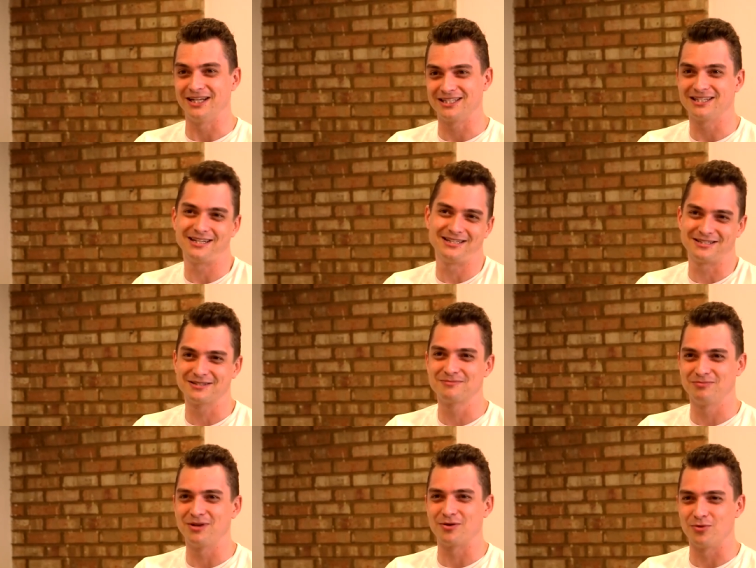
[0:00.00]
It's it is
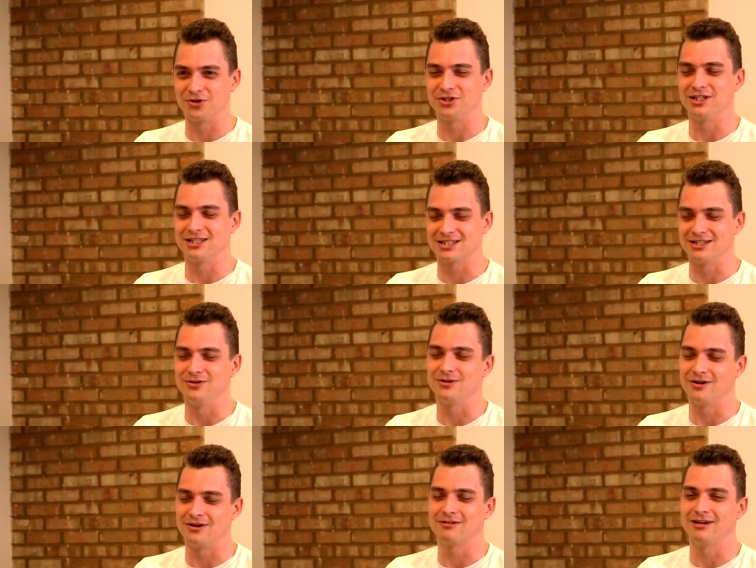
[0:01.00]
like watching a slow
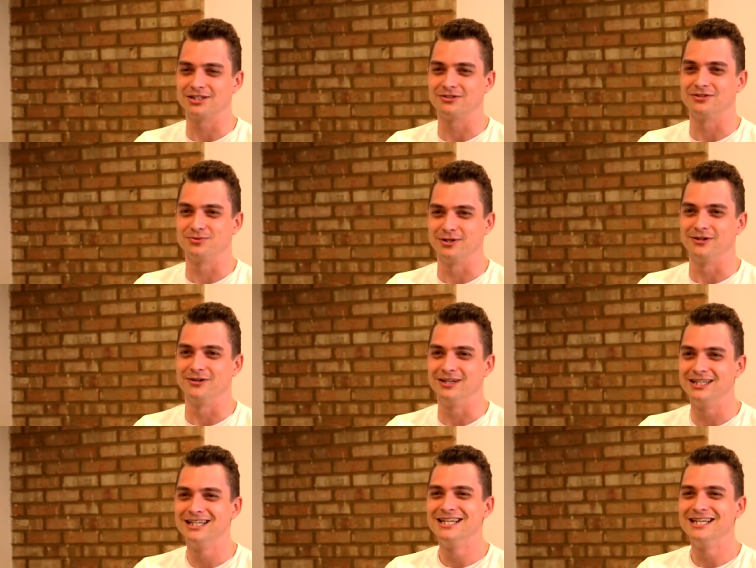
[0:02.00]
car crash on Twitter.